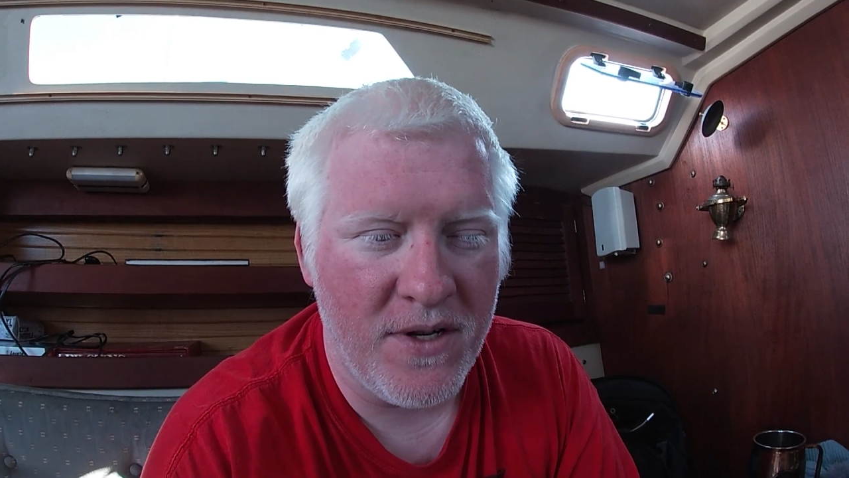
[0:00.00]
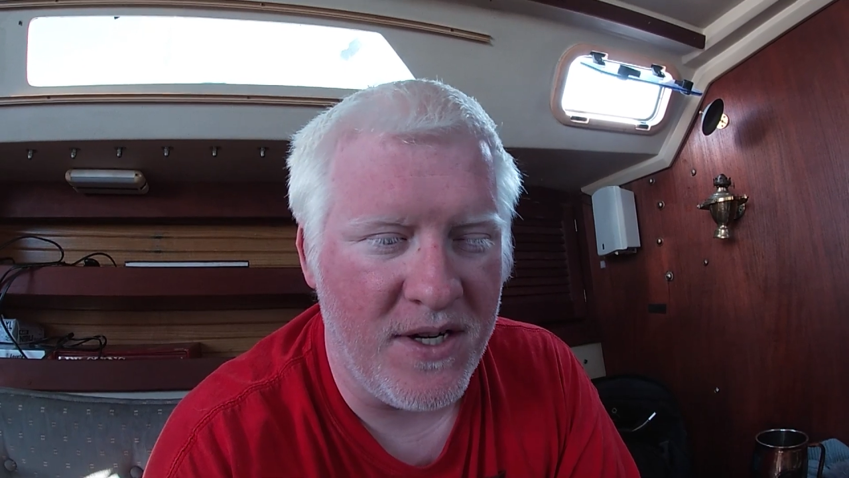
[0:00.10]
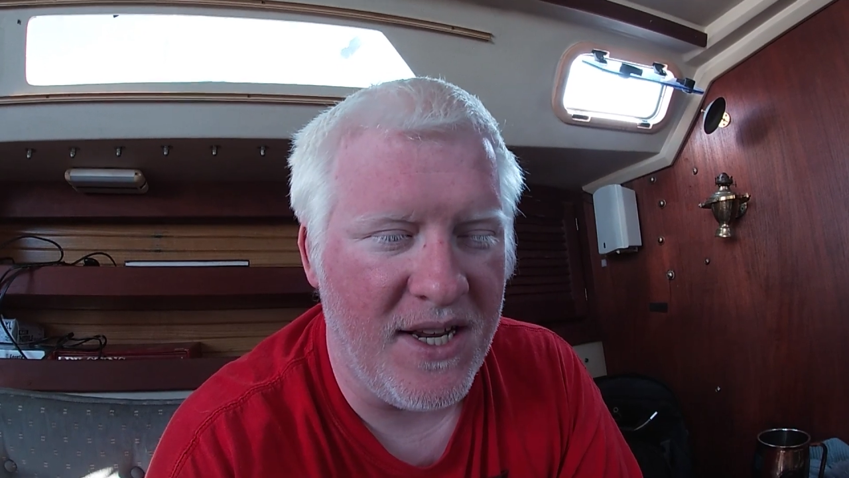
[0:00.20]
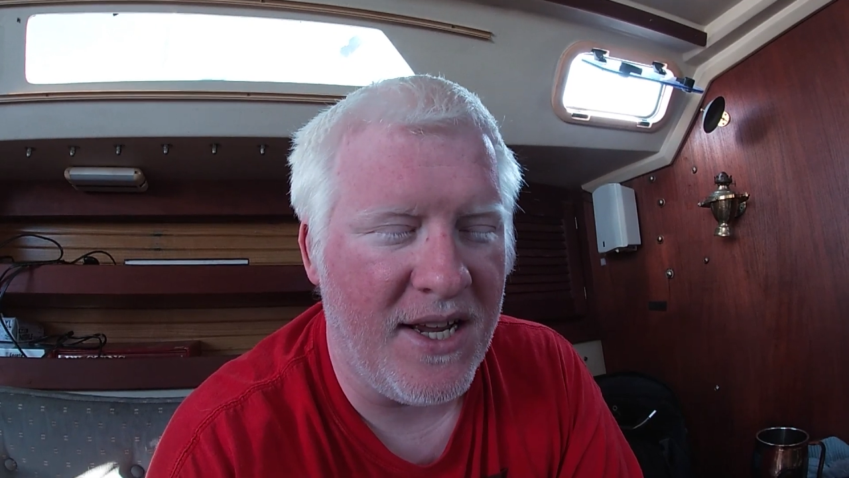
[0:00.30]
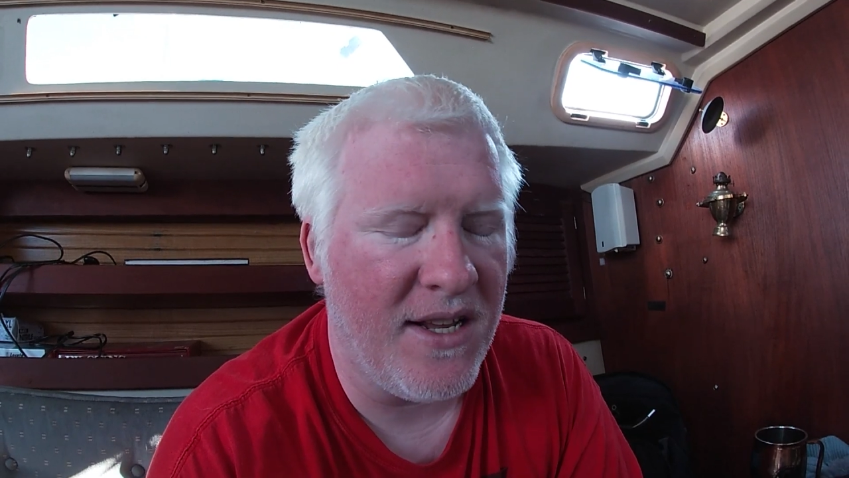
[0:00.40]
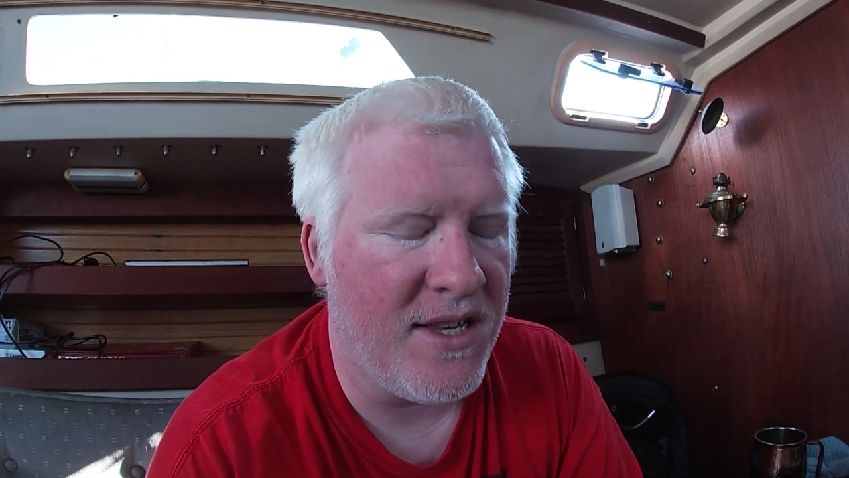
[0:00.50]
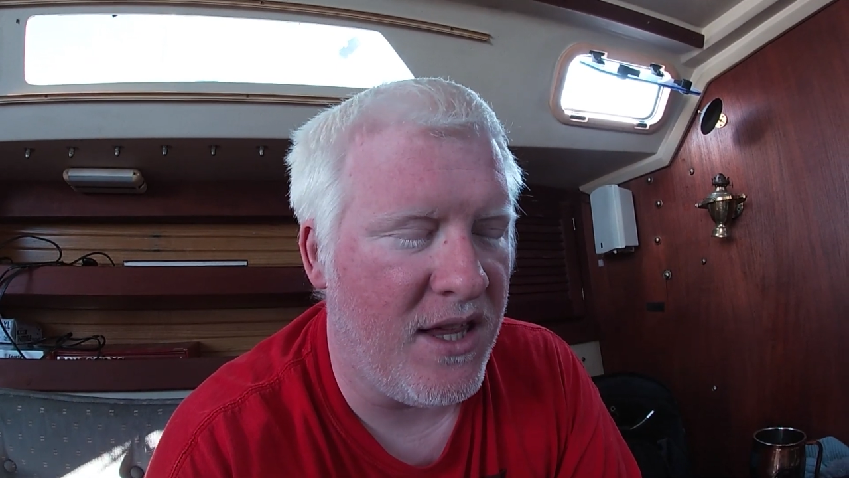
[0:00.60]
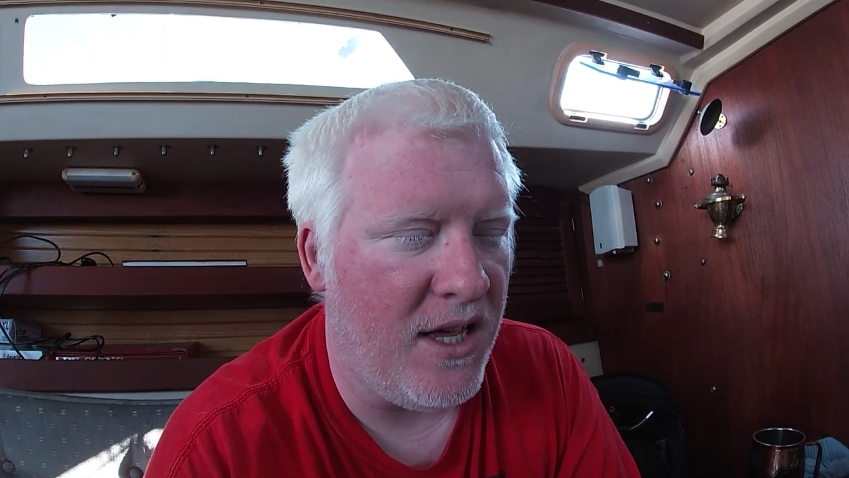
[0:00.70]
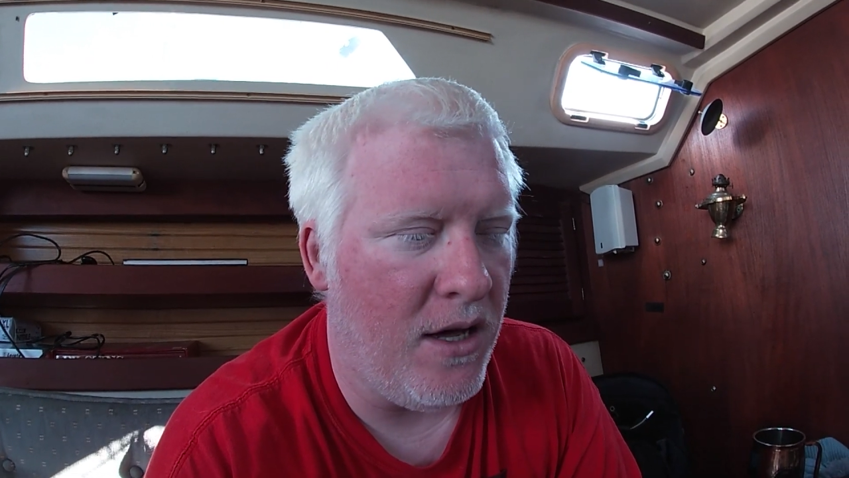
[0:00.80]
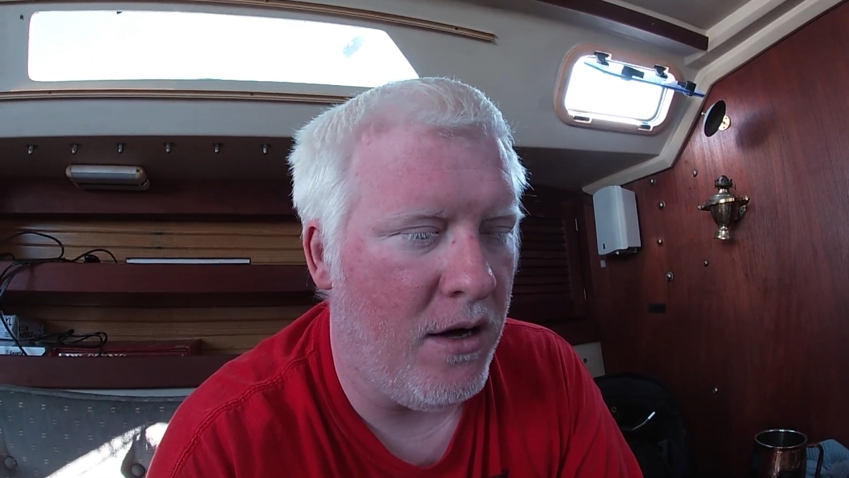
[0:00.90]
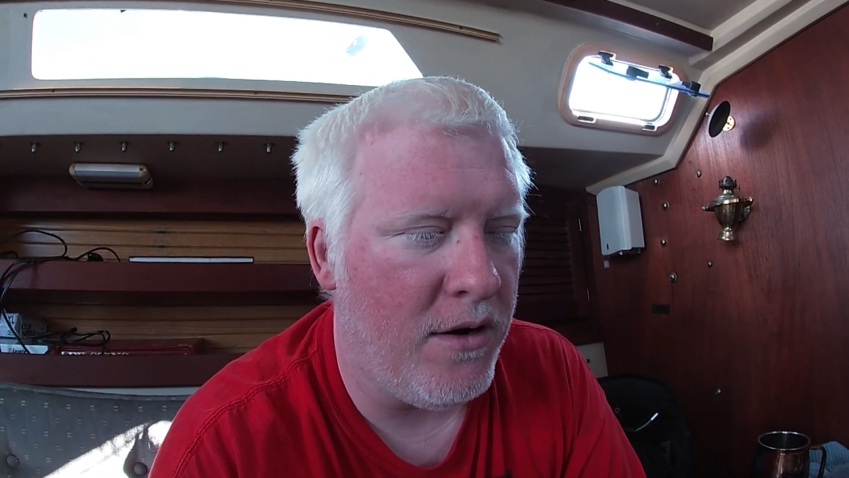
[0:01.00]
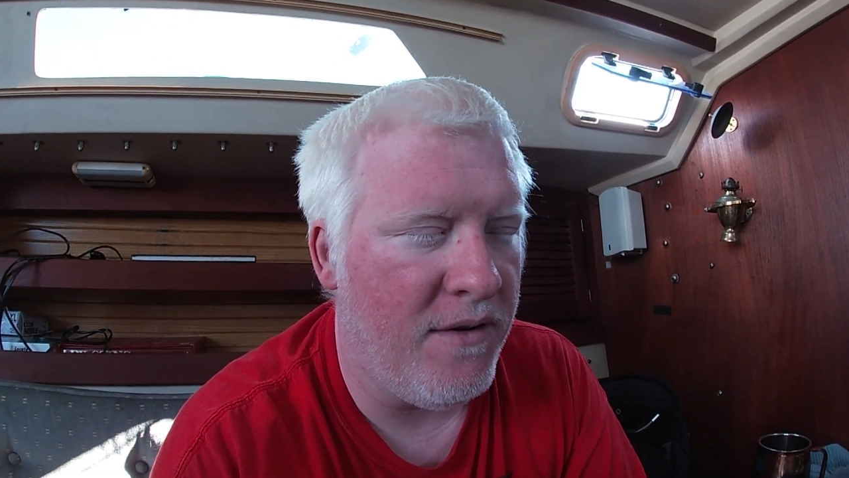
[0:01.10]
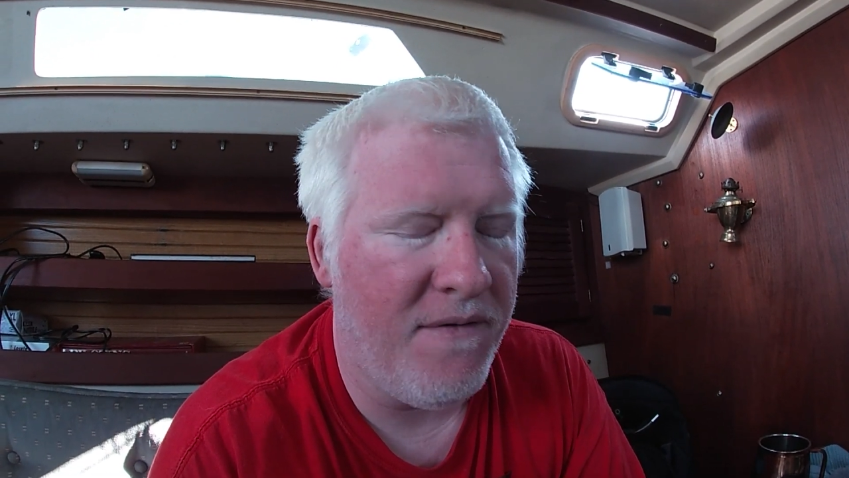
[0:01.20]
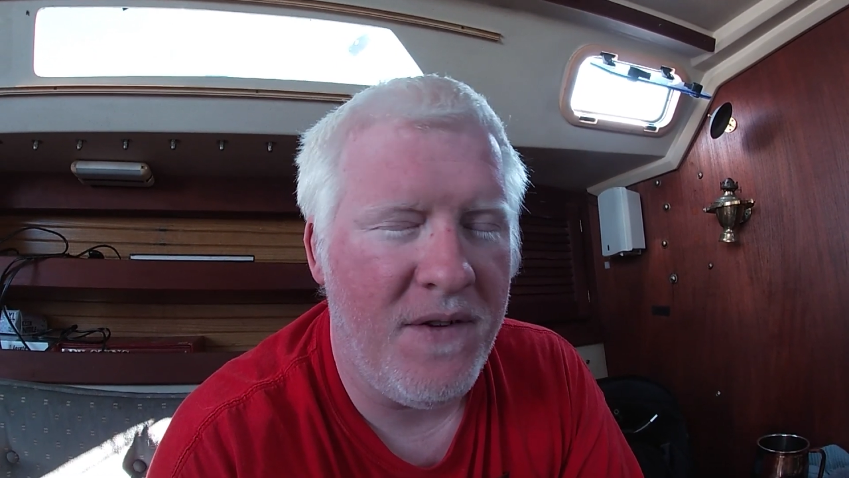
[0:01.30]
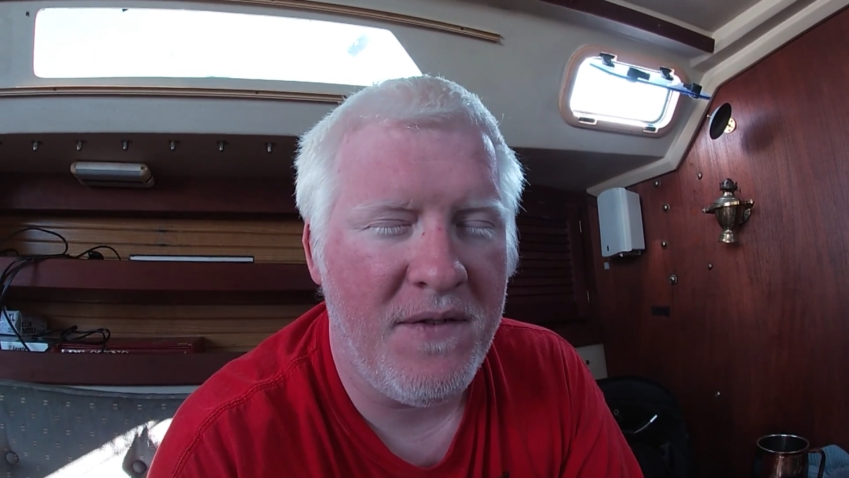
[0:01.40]
to take us the
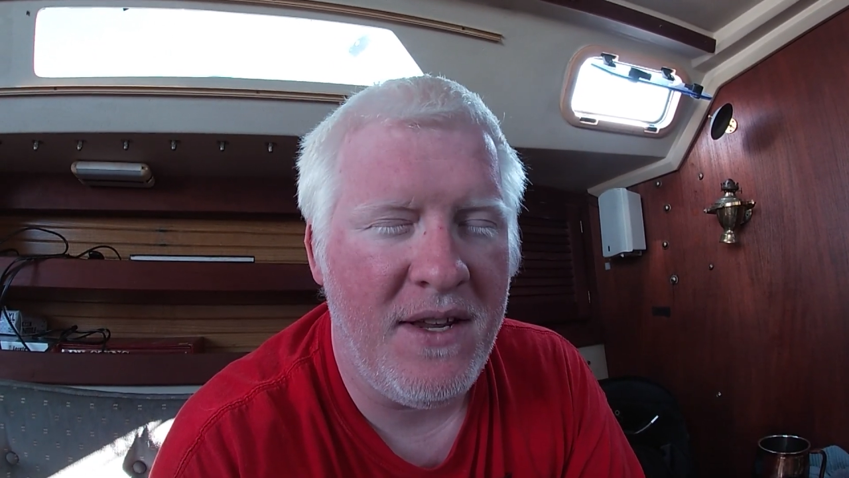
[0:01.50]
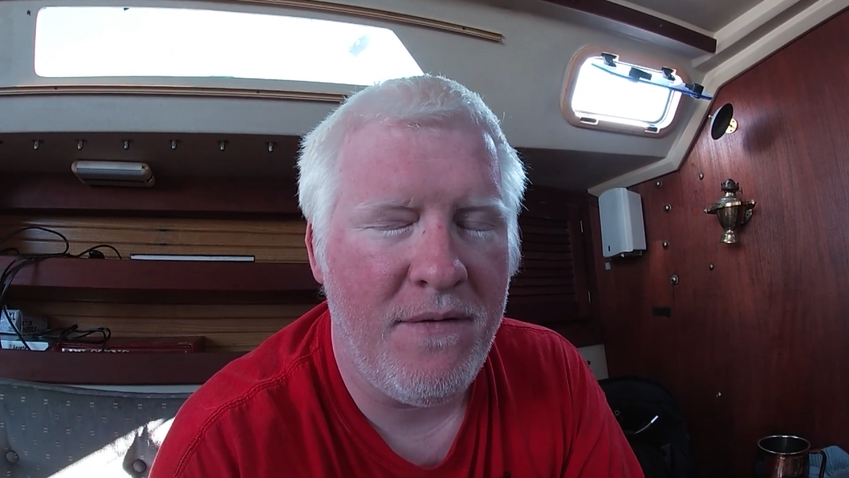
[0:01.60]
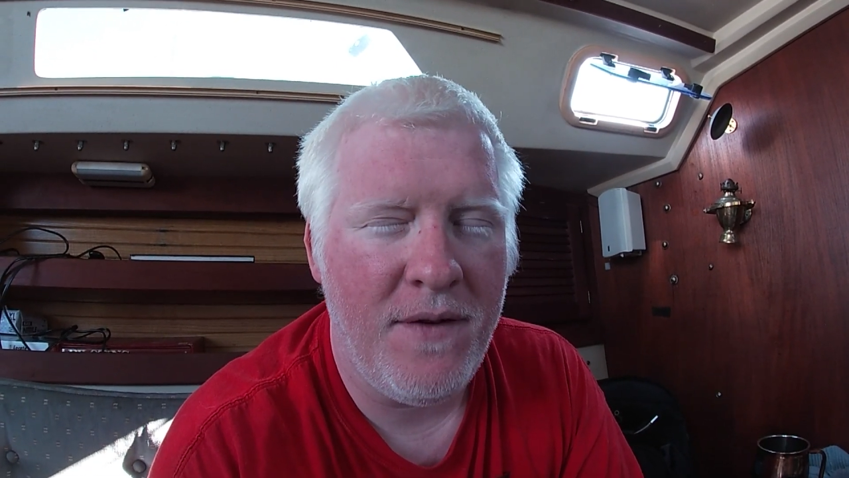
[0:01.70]
150